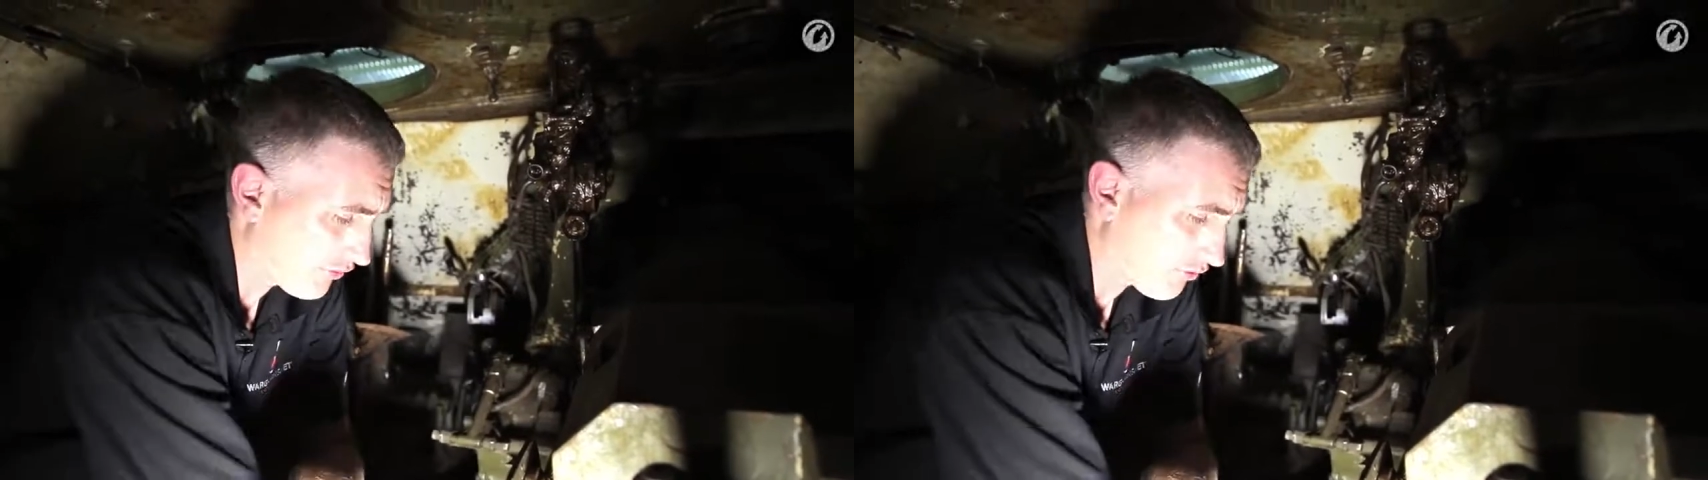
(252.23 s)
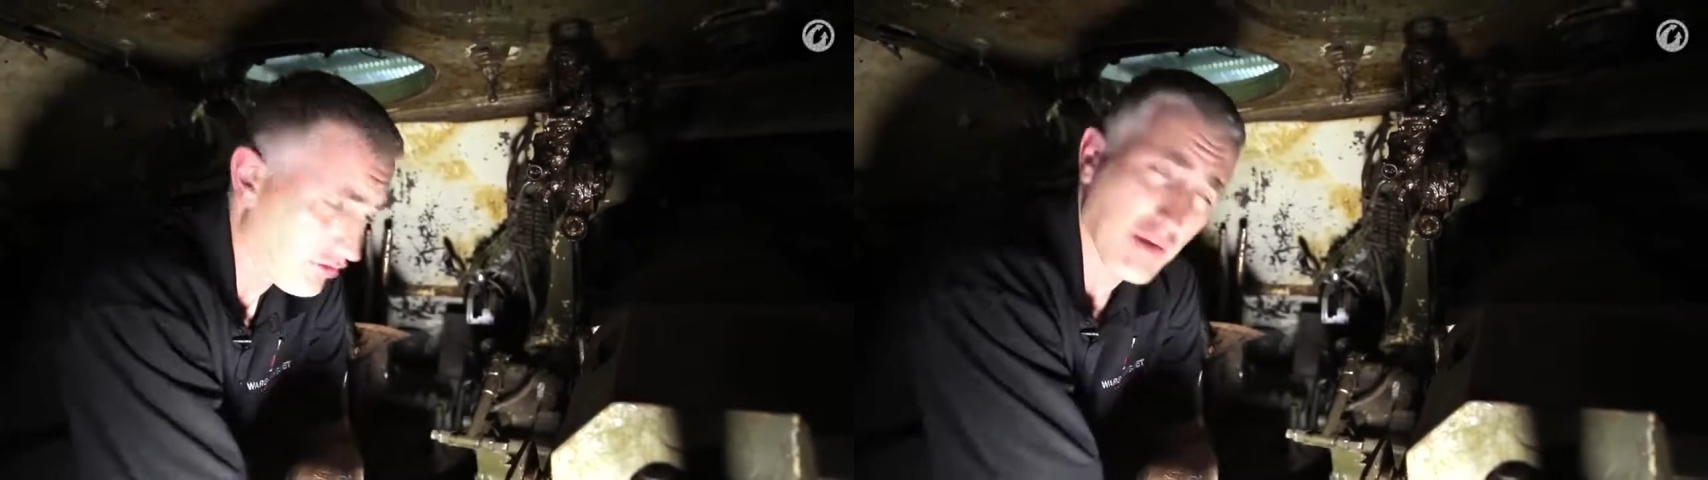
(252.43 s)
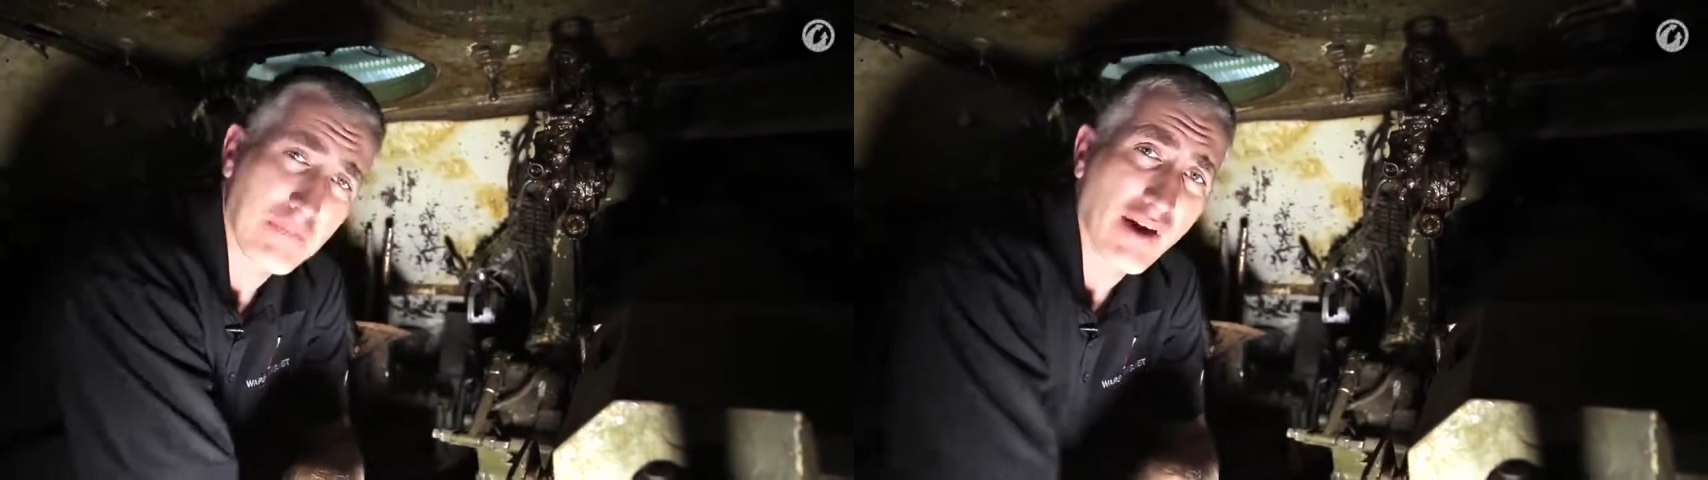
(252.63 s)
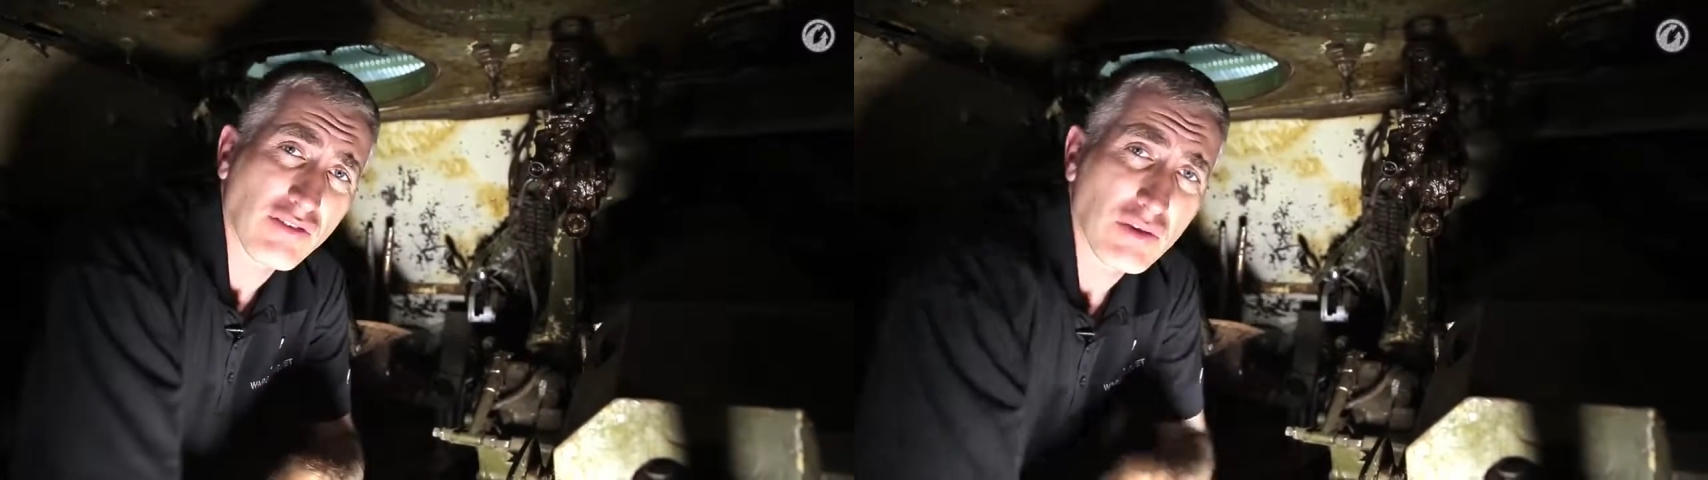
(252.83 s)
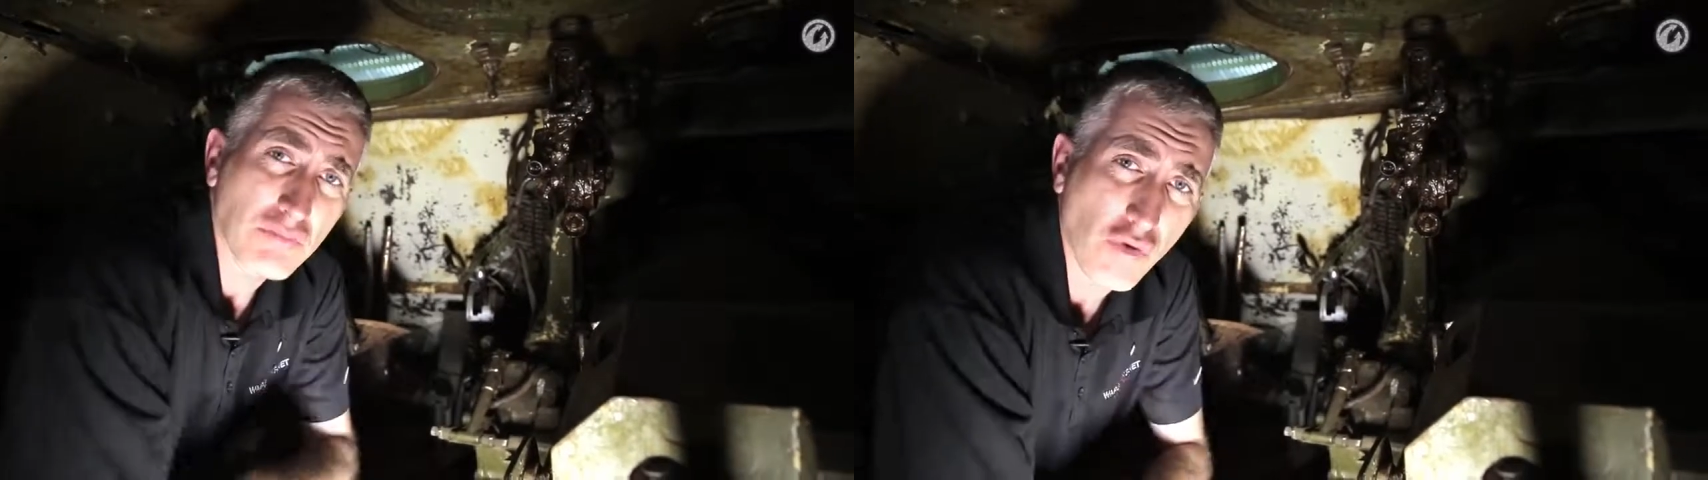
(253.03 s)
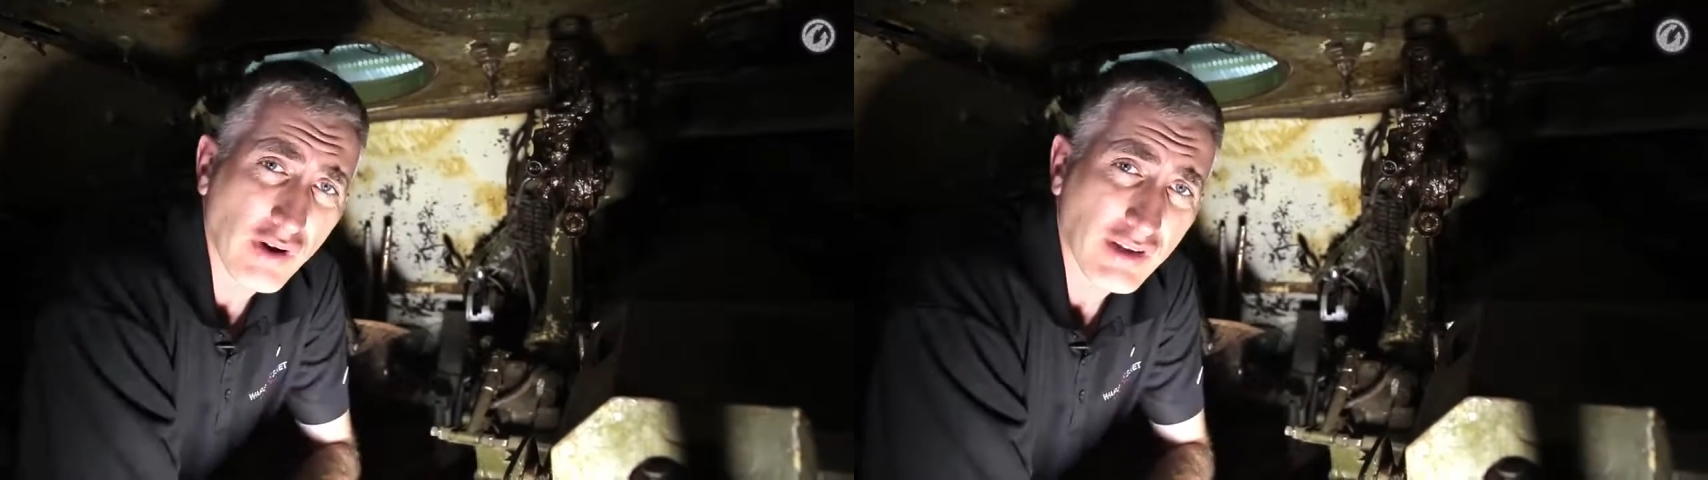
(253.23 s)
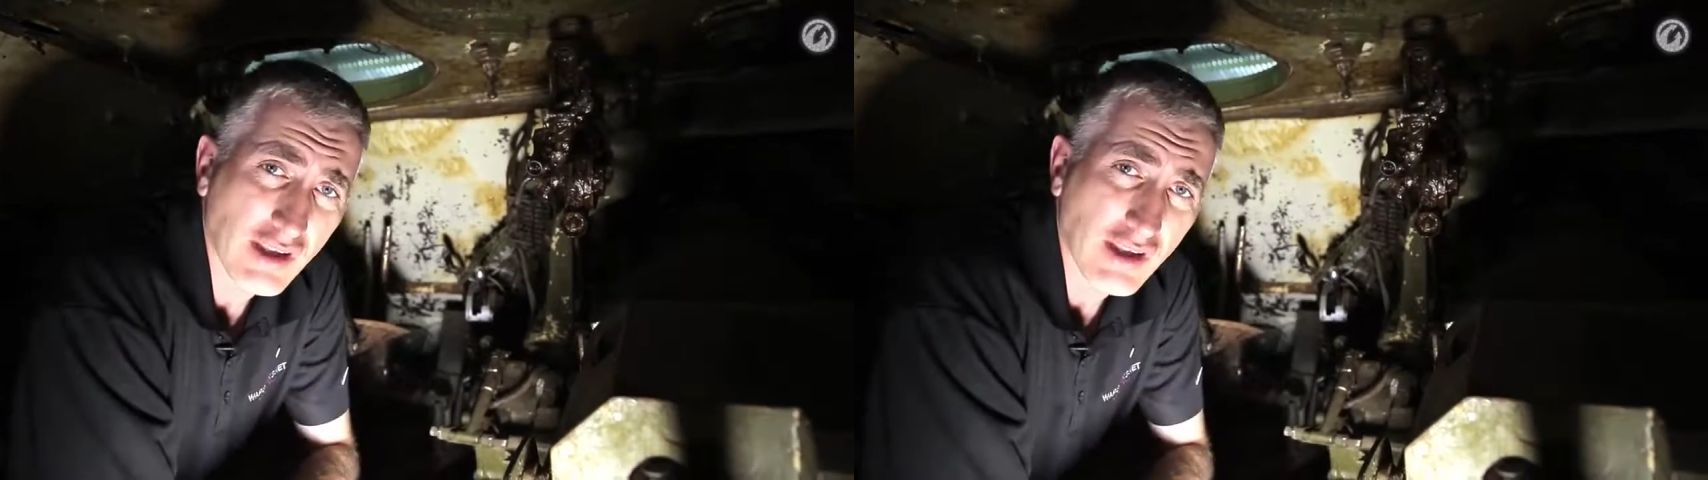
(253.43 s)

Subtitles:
There is a mounting point